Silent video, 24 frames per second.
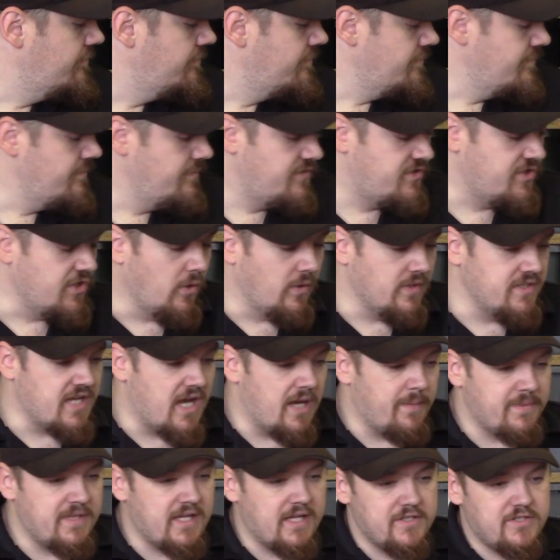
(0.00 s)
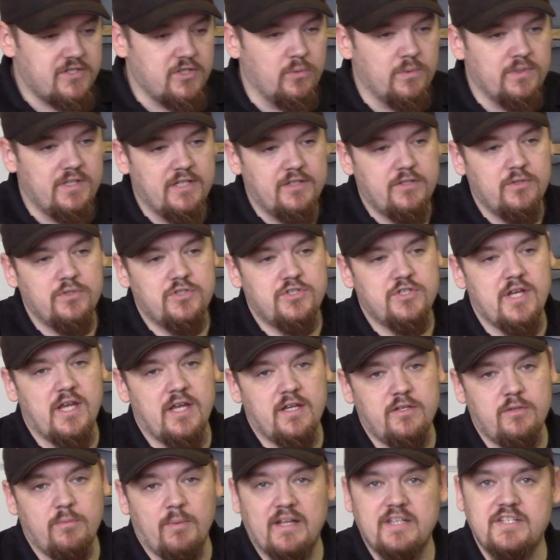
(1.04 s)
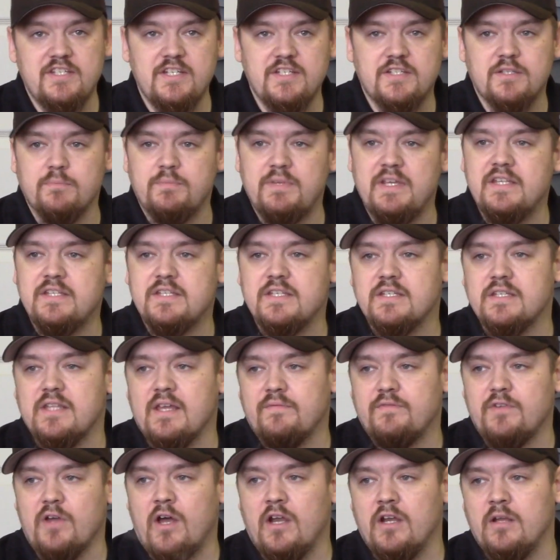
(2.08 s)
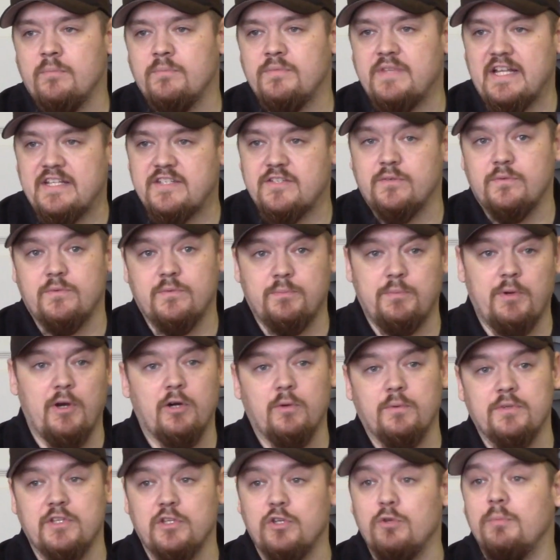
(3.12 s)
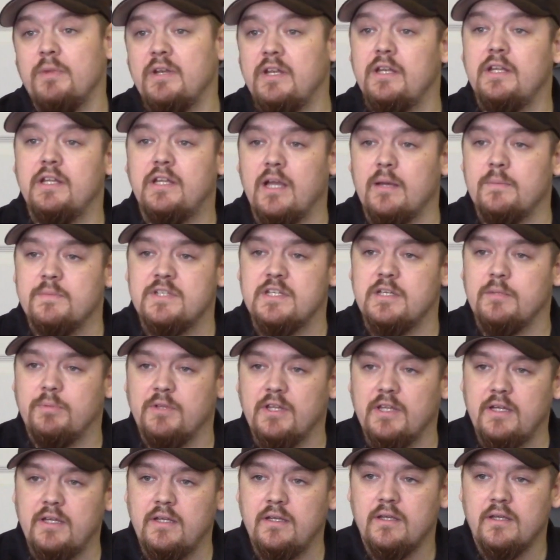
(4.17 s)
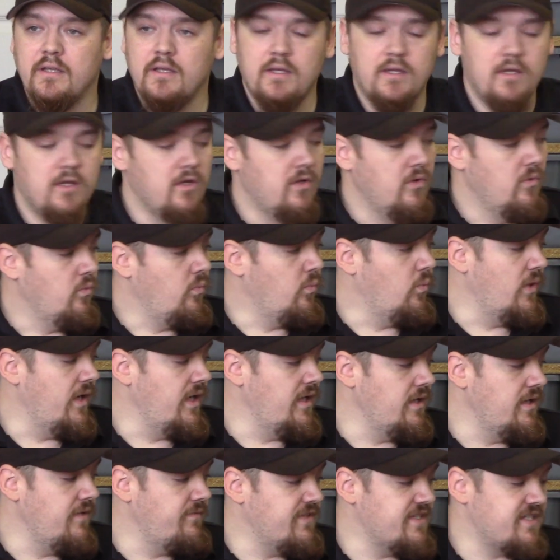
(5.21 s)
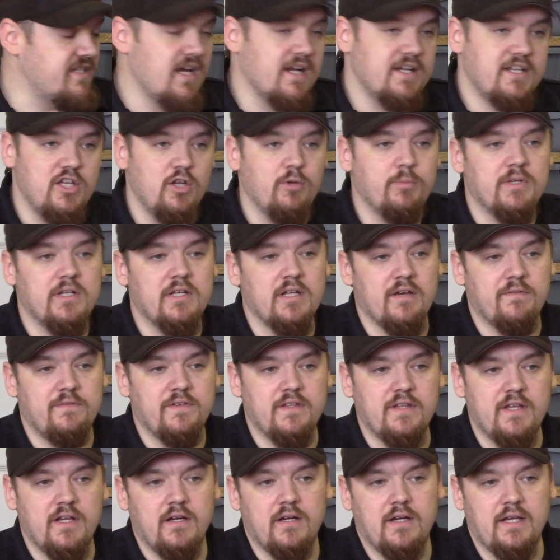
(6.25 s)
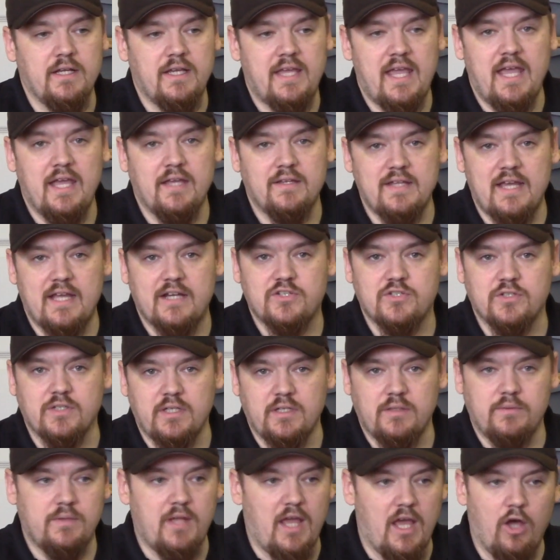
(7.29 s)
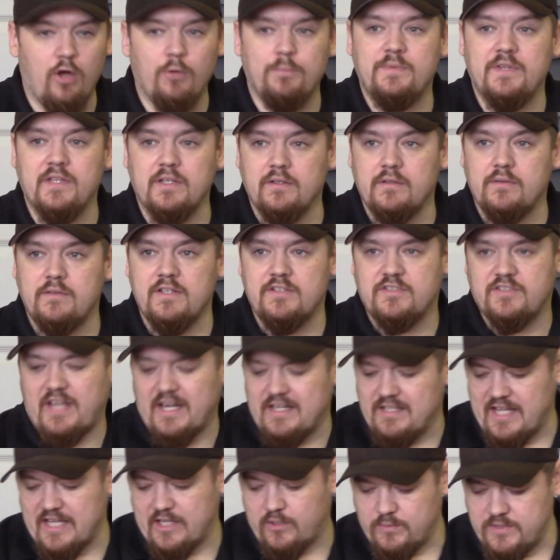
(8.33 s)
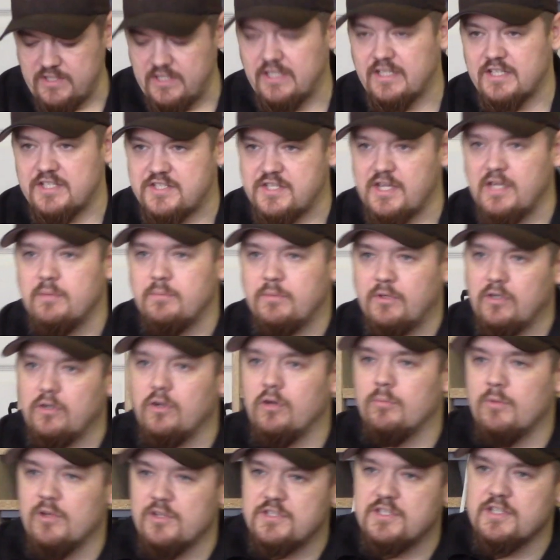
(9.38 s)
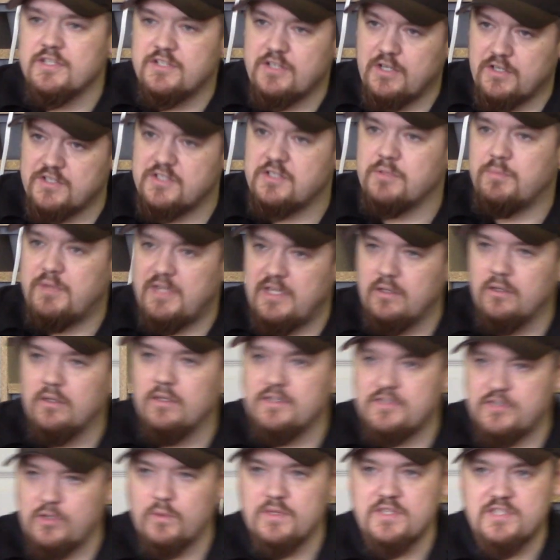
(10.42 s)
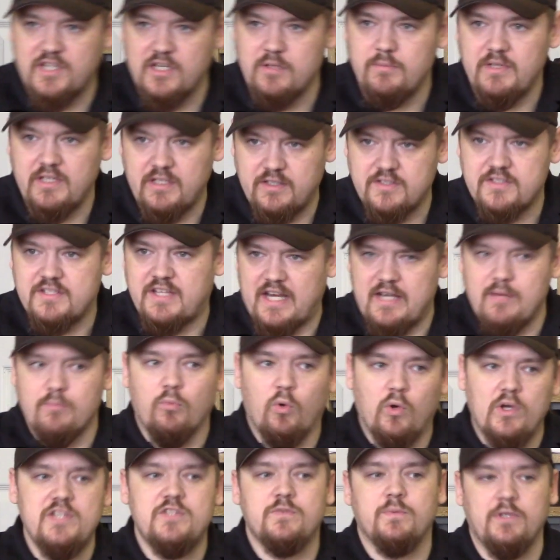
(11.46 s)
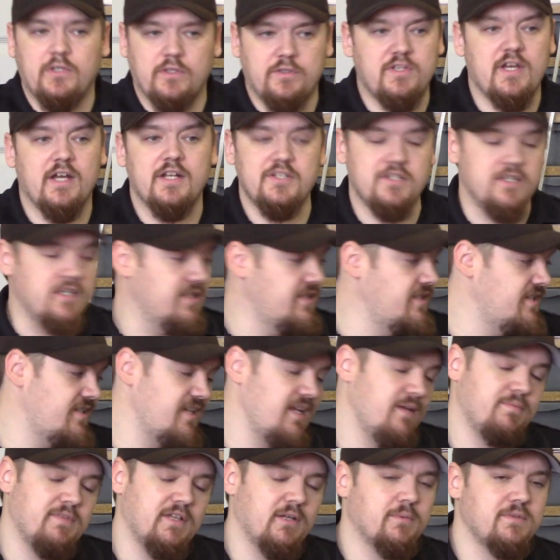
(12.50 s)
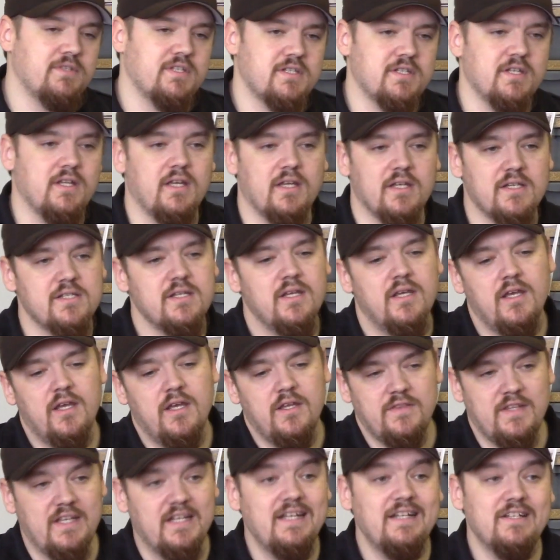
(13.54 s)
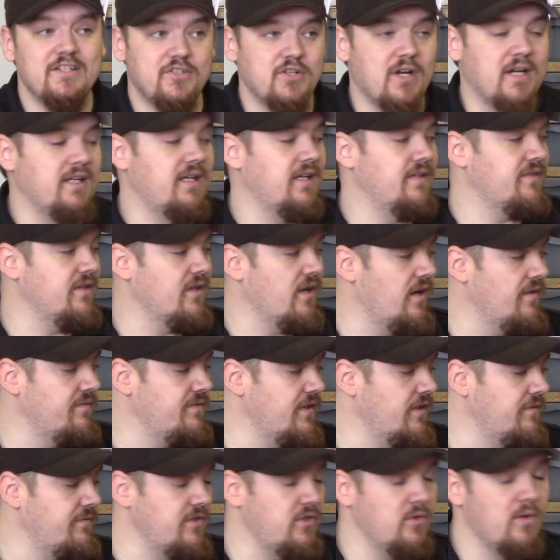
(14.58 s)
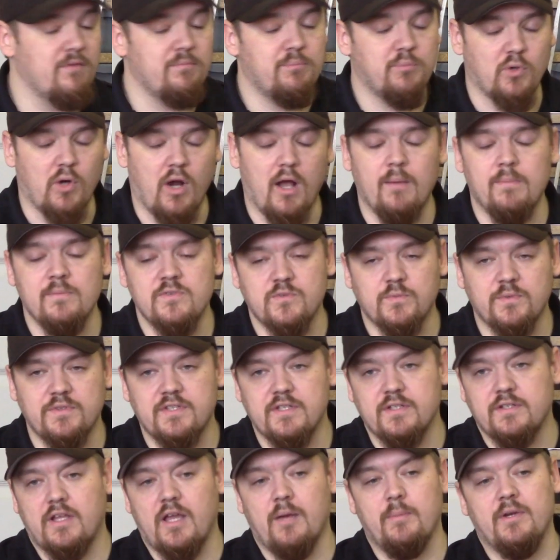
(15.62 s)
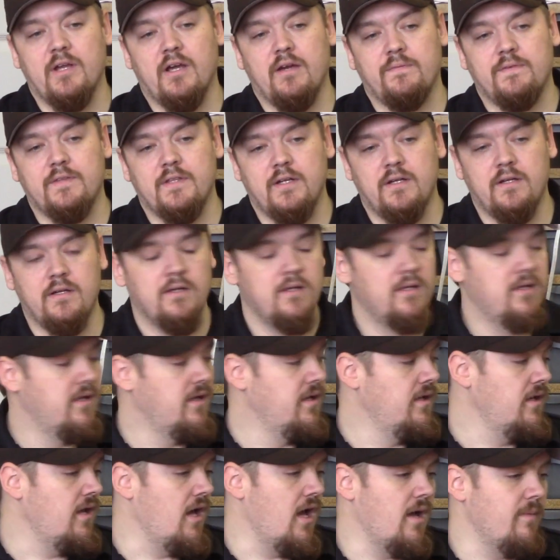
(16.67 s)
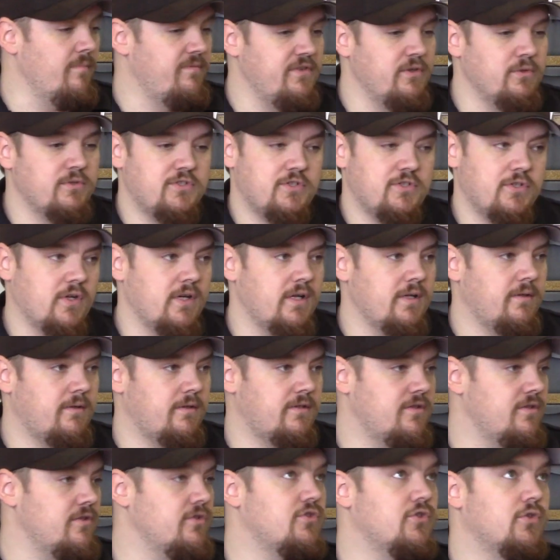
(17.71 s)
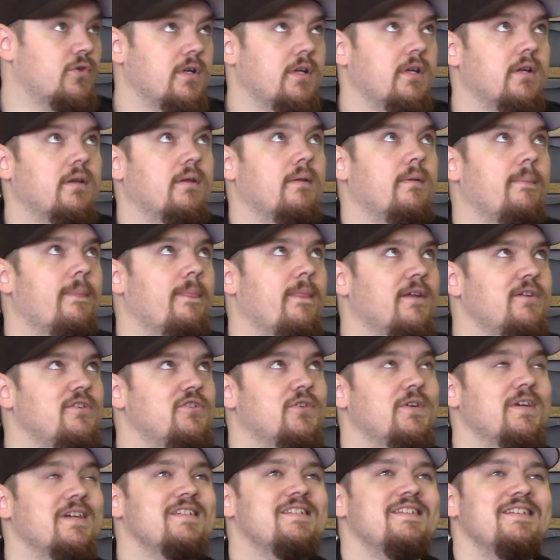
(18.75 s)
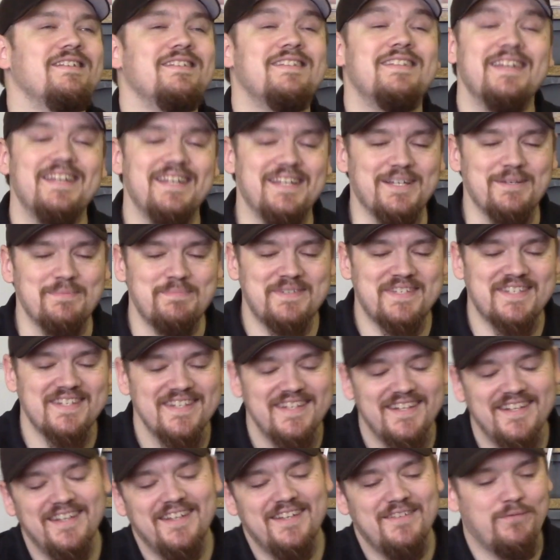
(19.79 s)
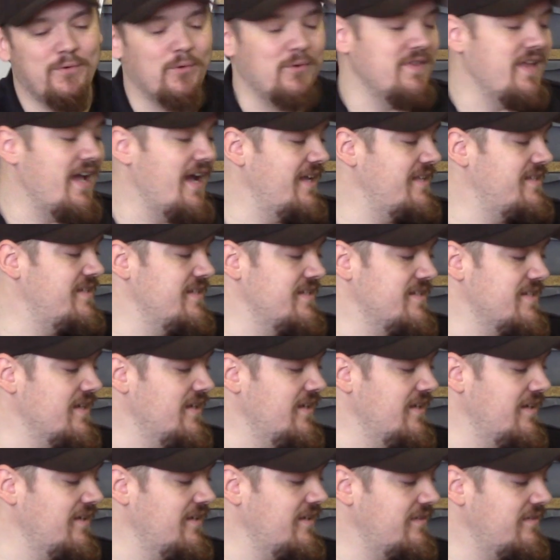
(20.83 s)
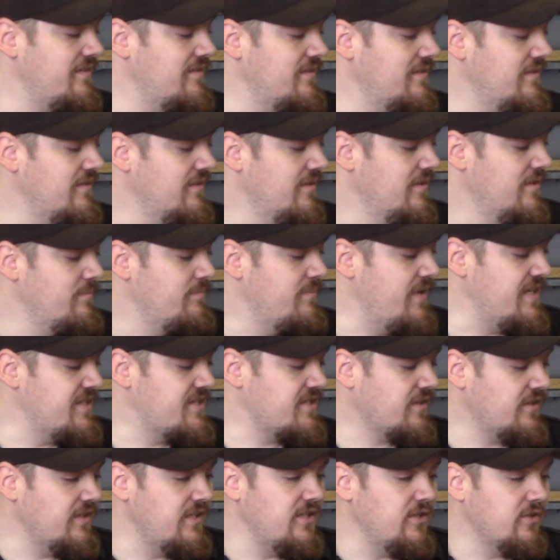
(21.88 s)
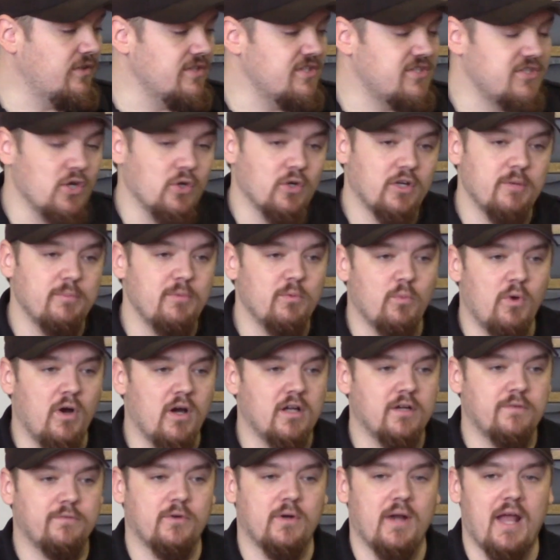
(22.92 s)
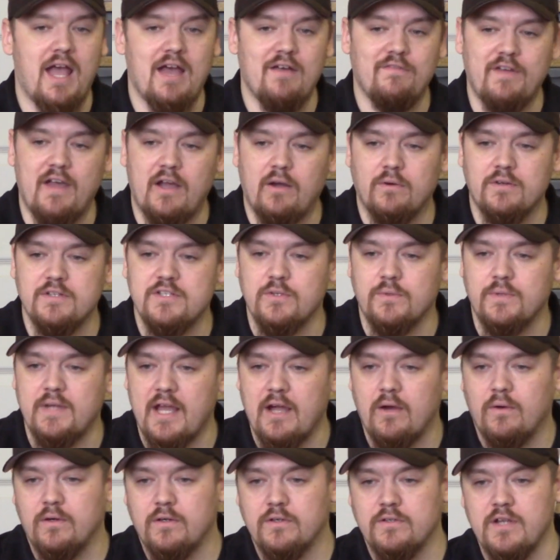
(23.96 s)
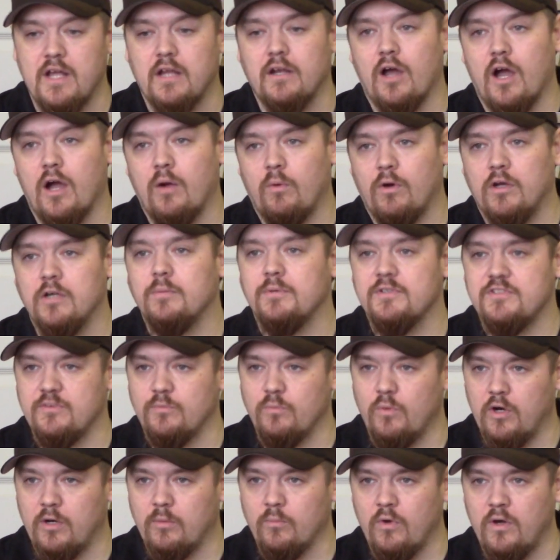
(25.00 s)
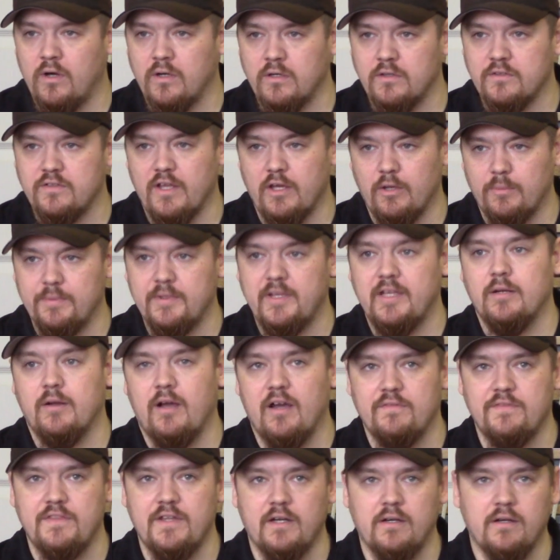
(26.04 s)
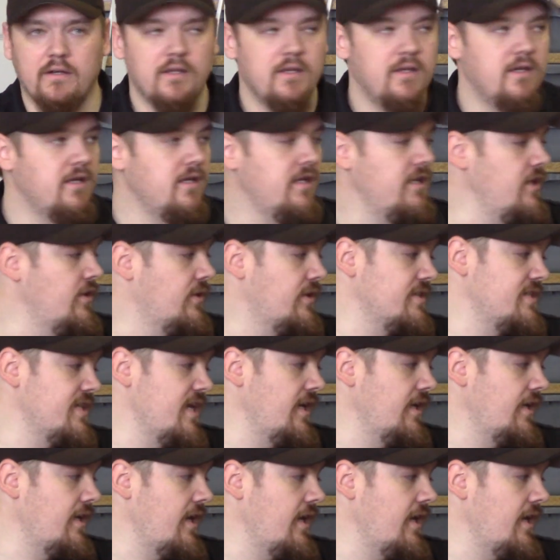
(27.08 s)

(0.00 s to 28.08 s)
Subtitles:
So on top of that too, when they do shed, you might see some pieces left on them. That's the part where the humidity comes into play. When if it's not humid enough in there, it can't actually help it's kind of like when you get a sunburn almost. It starts to feel, it's always going to be, it's kind of moist when you're touching it. It's the same thing with snakes. They need to try to get that off there. If you have problems with it coming off of there, a few tricks and tips for that is basically you can soak them in water for a half hour to an hour, not hot water, but some warm water to help them get off there. You can take